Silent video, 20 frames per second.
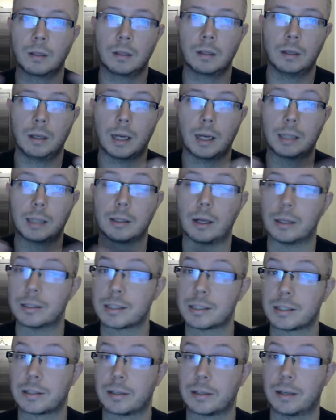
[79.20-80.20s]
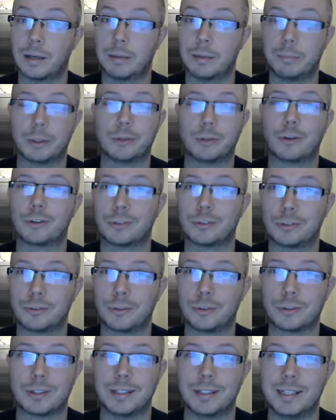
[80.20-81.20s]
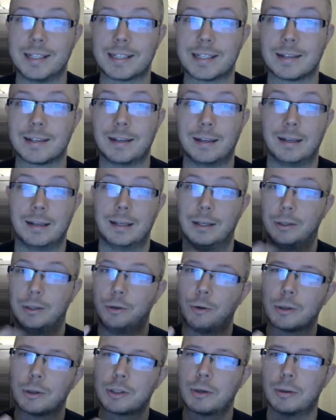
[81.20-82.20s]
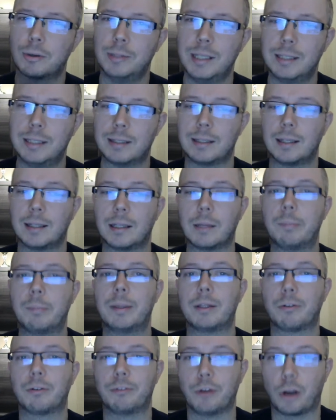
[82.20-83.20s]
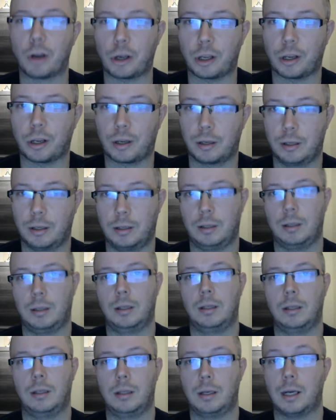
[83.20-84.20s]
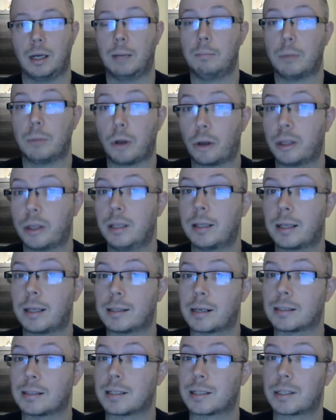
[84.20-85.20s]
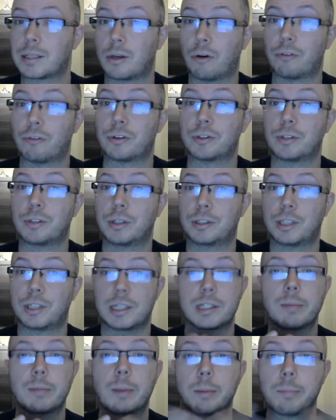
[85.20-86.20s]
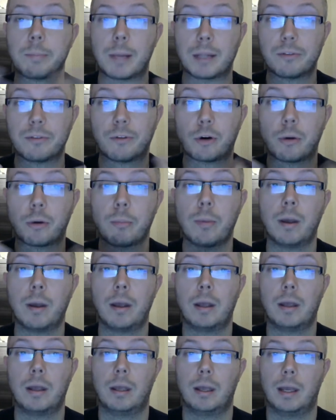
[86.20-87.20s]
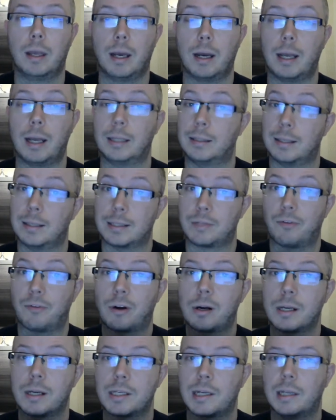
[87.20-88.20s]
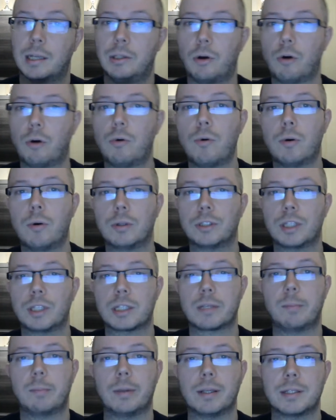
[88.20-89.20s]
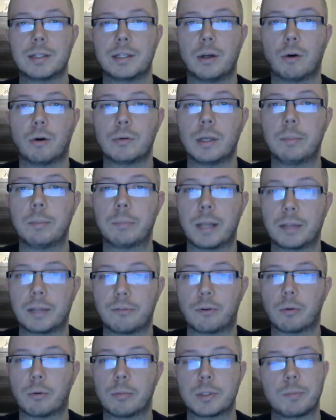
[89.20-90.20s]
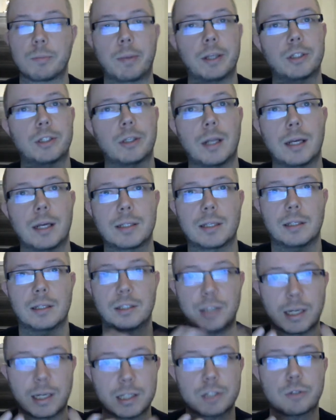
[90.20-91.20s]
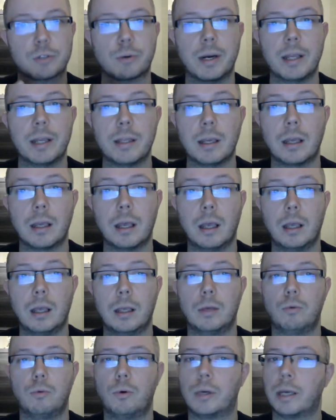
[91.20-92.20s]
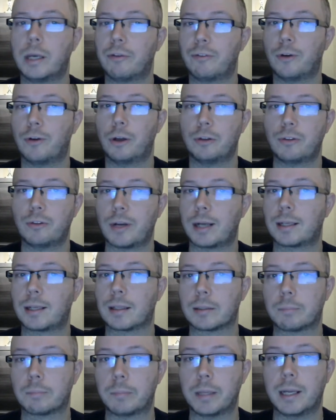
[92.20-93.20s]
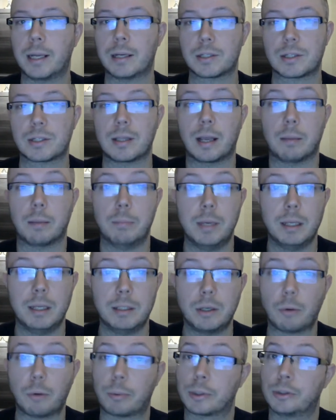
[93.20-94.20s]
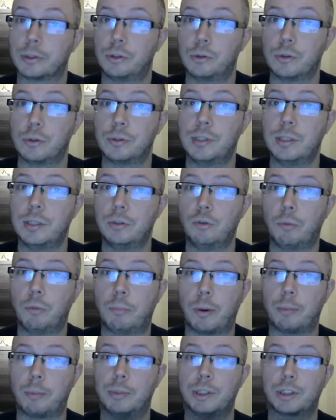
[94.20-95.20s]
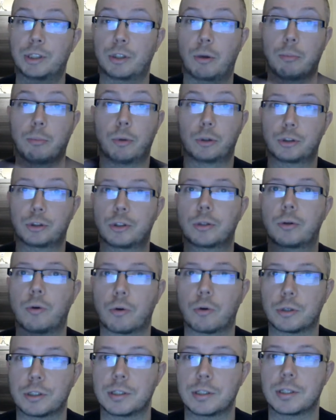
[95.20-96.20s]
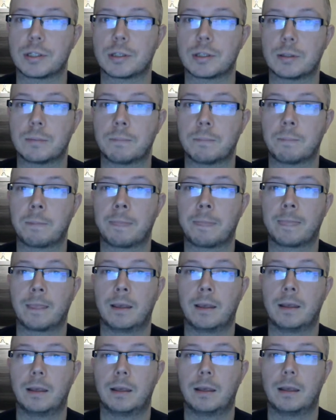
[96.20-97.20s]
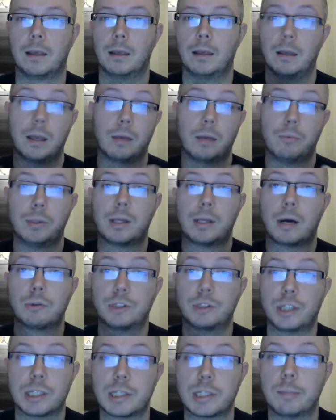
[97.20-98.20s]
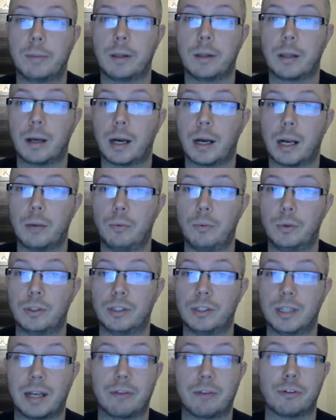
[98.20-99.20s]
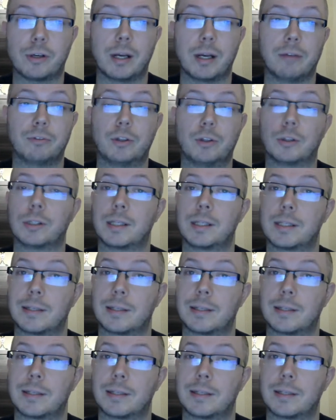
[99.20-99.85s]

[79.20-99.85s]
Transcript: And last but not least, you also need a little bit of luck. I'm lucky that I discovered the Chessable platform, and as far as I know, Chessable is the only platform specialized in chess training who give untitled players like me the opportunity to publish commercial courses. Without Chessable, I would never have done it.